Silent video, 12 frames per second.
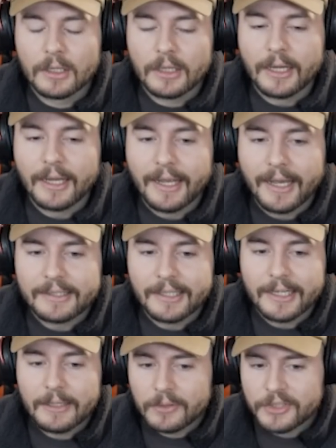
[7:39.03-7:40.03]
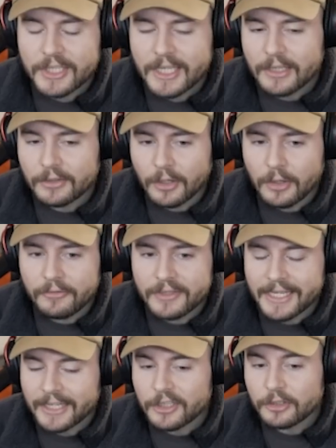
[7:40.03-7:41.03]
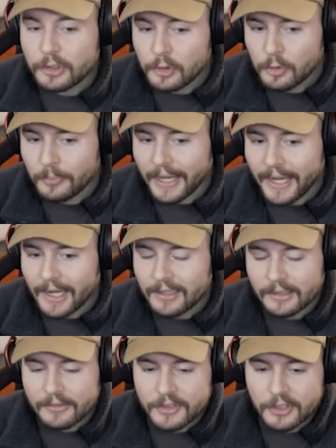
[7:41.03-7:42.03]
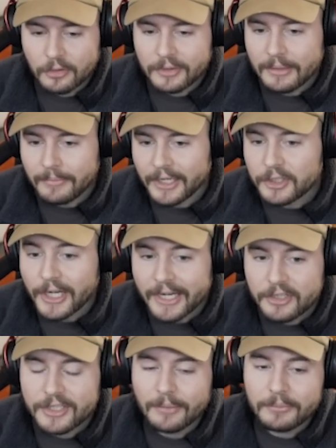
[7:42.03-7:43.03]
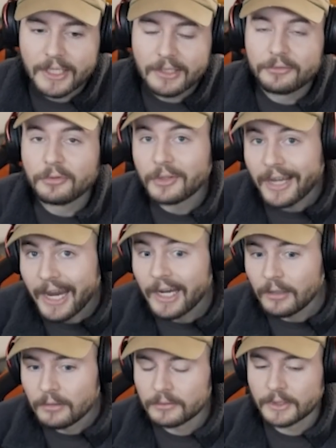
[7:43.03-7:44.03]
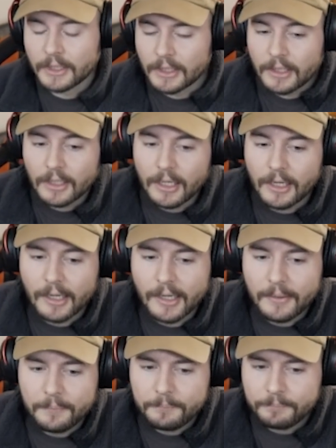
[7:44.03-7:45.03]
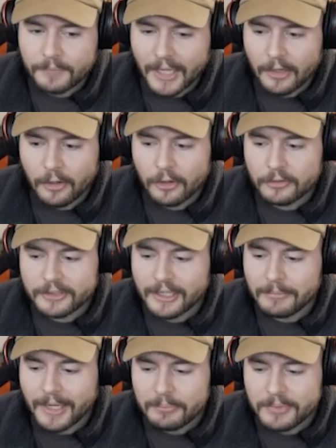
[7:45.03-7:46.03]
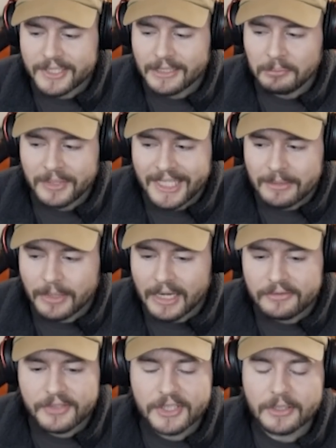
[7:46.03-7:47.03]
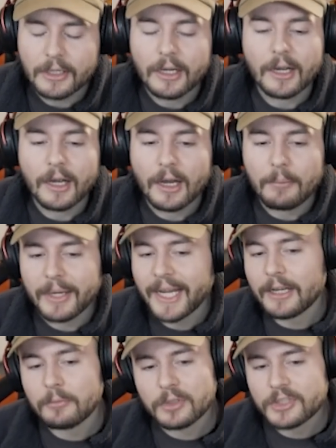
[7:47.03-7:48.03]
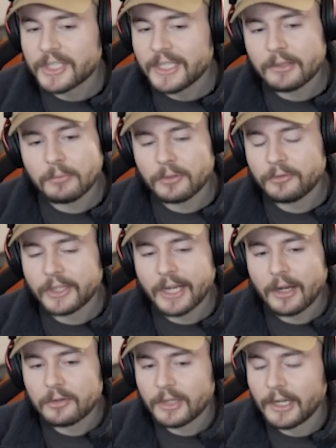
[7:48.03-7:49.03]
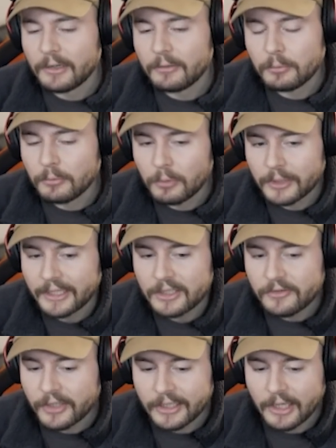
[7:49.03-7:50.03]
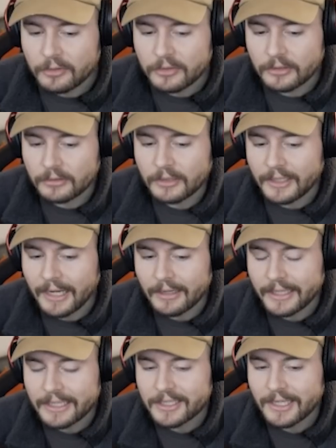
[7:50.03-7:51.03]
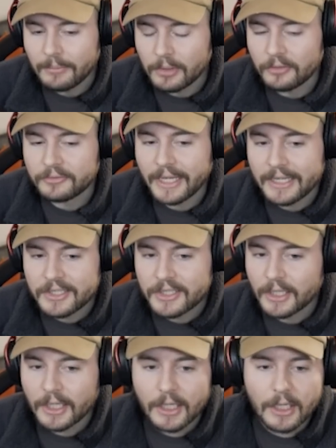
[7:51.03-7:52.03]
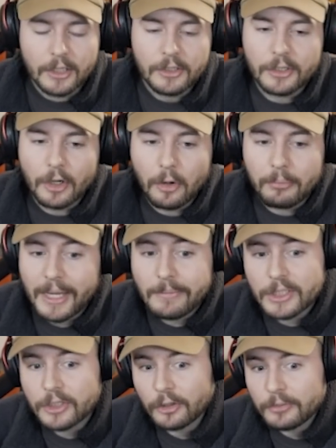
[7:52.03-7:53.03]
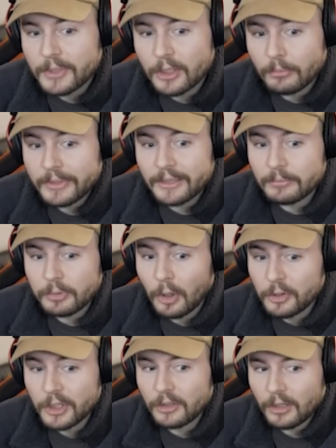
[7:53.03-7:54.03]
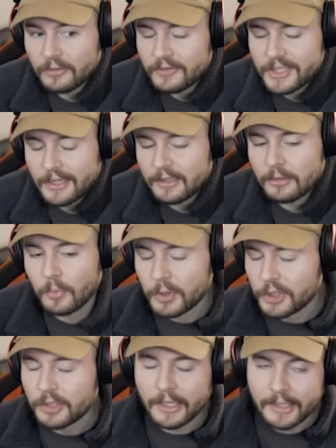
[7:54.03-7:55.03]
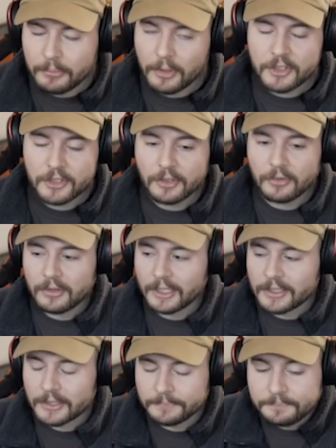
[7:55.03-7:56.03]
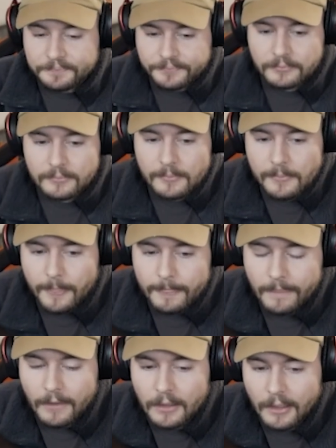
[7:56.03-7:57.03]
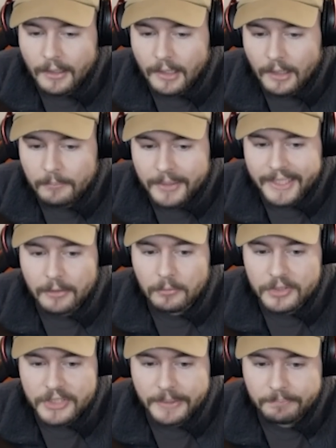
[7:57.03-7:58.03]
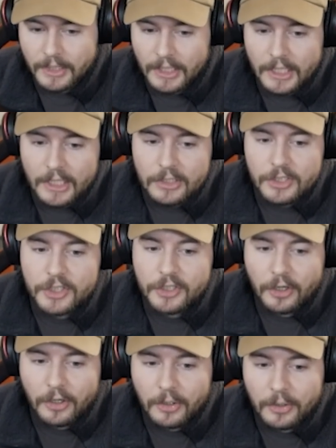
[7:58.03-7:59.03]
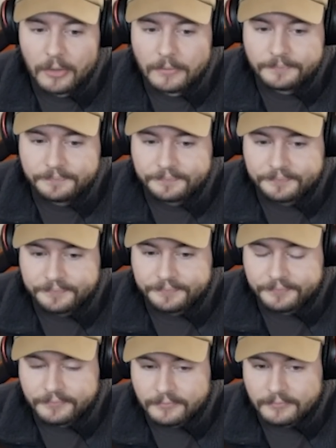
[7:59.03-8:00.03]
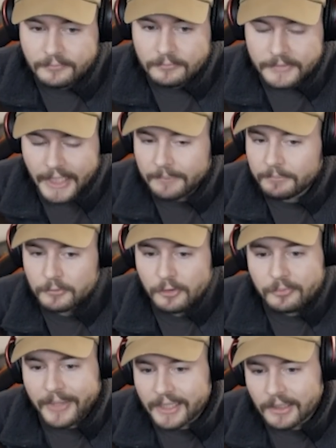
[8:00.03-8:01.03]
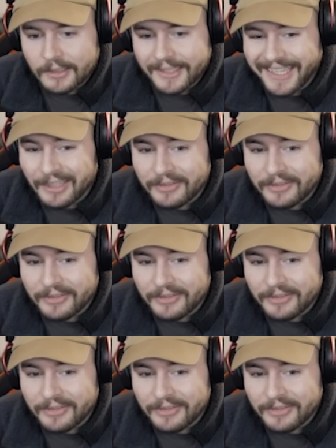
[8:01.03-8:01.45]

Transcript: And he will see, you know, if it's actually too bad, and if so, they might change something for Kayle. I heard there might be some e-buffs, but hey, we'll see. We'll figure out. We'll get this figured out in the next couple of days. You know, maybe it's going to be completely broken all of a sudden, which I personally don't think. But yeah, we'll see. So yeah, Riftmaker, kind of a